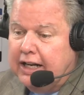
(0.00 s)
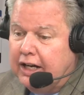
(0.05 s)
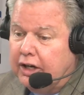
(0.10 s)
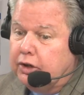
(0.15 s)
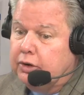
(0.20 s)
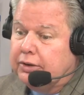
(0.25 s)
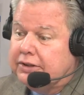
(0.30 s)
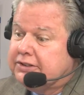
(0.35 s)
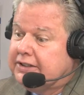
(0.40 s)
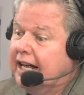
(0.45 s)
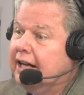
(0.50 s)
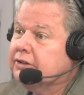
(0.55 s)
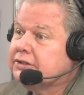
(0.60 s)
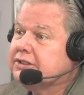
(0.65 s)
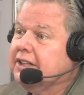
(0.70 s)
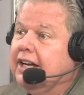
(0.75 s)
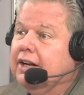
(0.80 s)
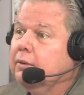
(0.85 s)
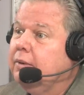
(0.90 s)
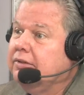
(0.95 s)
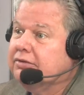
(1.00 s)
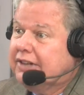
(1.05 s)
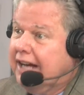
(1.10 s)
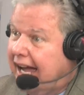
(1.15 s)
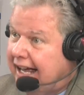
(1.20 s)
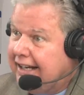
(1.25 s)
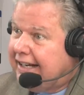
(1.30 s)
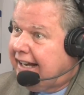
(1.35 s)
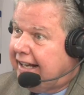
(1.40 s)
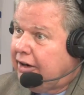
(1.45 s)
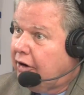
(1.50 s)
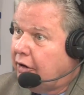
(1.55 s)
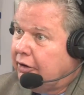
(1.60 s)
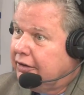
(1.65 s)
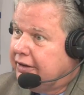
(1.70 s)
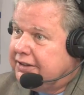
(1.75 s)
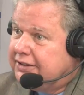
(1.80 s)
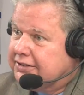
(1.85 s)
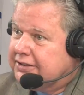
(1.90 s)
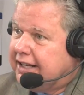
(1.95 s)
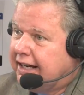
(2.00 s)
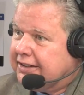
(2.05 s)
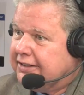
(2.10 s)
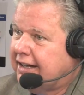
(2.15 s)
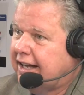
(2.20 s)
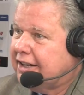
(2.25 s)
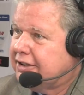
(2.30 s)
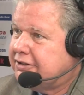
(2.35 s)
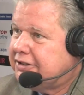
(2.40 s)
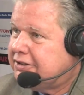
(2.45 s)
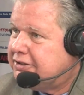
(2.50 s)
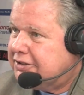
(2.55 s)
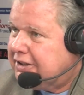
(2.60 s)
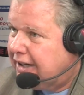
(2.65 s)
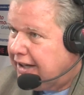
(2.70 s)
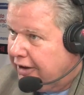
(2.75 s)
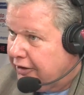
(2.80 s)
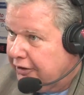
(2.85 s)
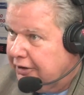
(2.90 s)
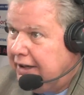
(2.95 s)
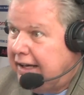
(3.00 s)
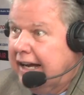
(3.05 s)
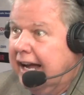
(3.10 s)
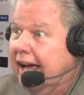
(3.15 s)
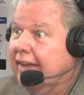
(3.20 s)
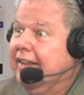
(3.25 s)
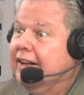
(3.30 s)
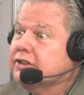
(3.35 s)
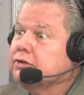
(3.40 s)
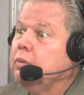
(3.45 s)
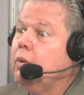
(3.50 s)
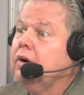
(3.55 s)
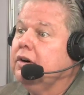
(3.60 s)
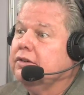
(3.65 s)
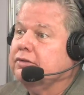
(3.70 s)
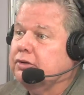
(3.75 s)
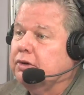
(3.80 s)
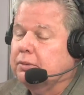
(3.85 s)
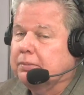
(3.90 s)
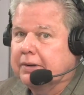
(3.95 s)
who is now saying we've got to get all these have technologies to. together, and that's wonderful.